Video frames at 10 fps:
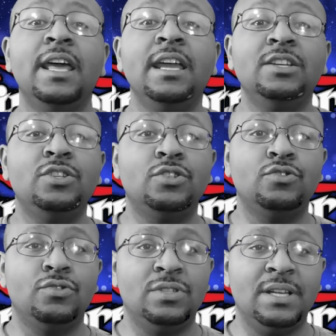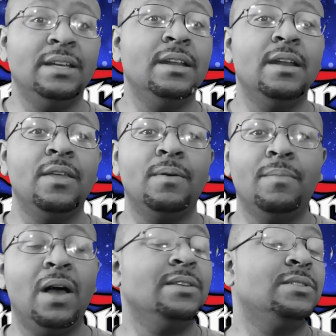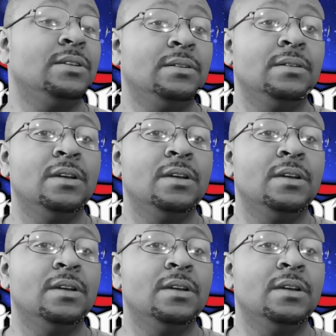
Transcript: they send another monster